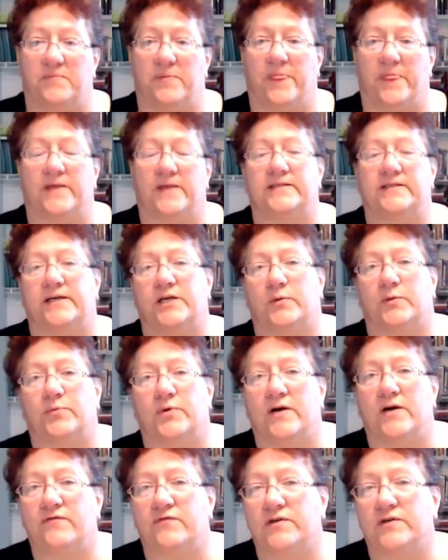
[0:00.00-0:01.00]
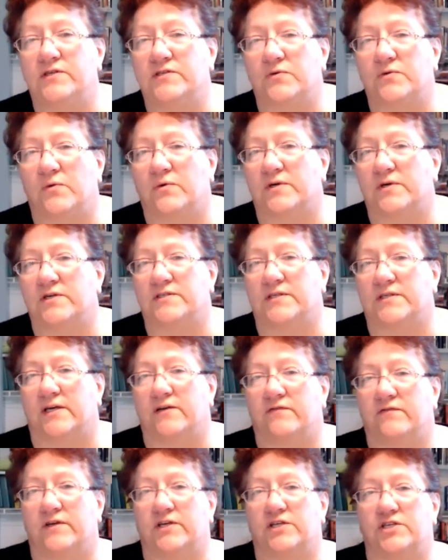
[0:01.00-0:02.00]
is that your preference, or is like
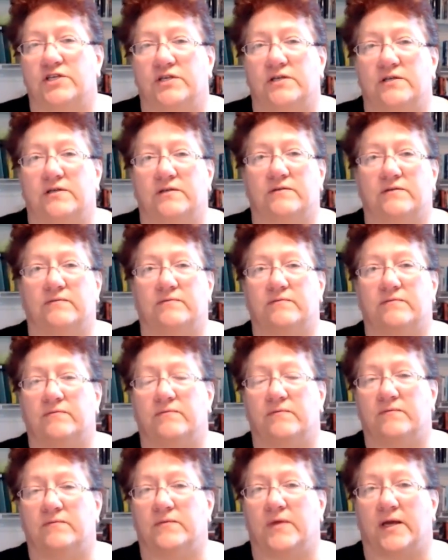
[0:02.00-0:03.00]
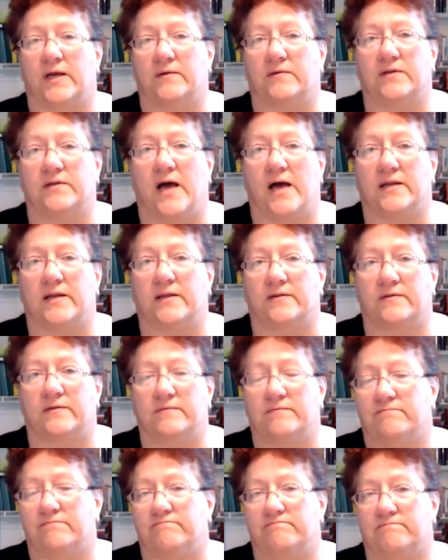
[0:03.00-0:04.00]
fiction like not
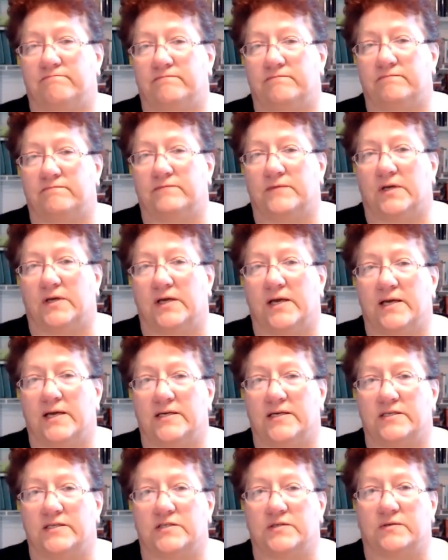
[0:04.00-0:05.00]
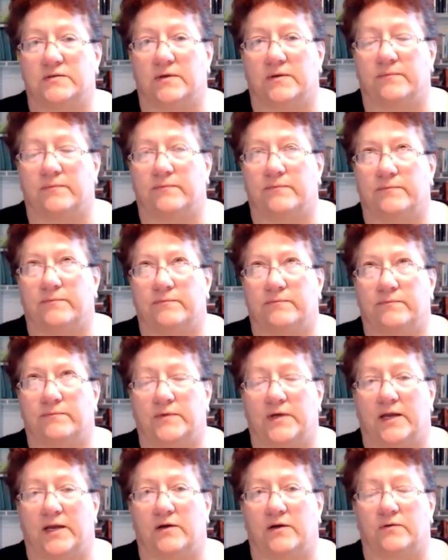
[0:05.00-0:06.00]
as,
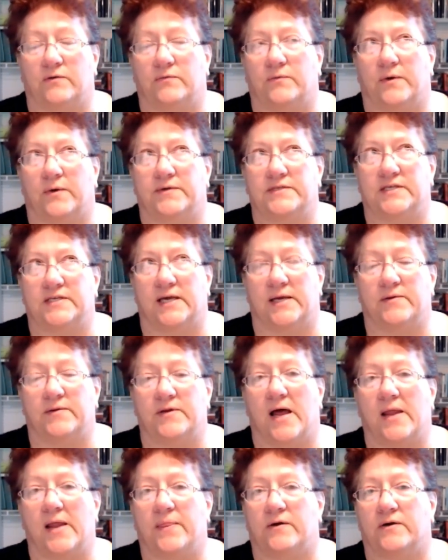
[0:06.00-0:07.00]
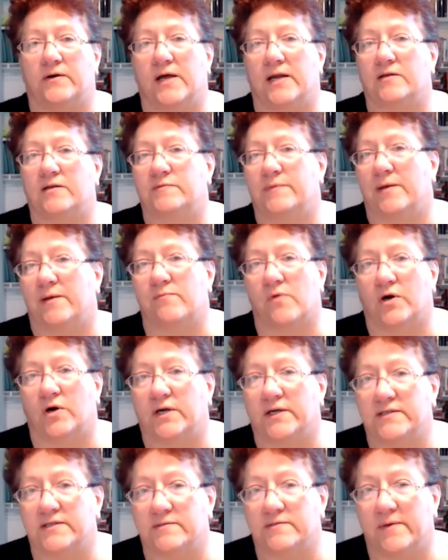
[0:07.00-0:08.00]
I don't know what I say, not, there are not as many
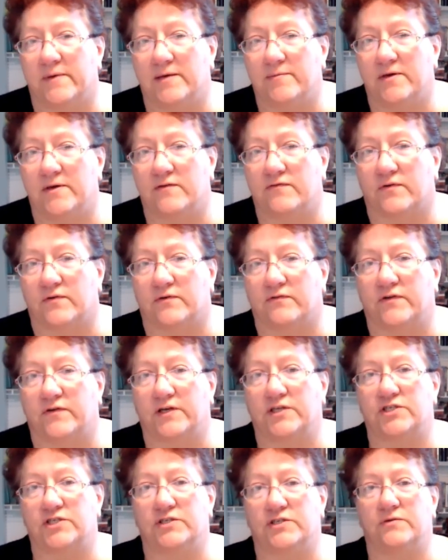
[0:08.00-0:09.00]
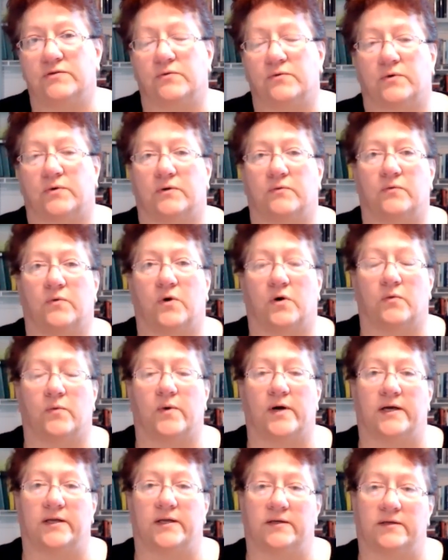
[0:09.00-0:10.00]
markets maybe for fiction, or
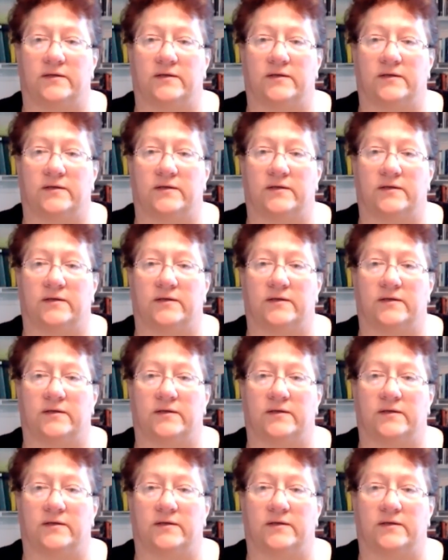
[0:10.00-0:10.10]
what?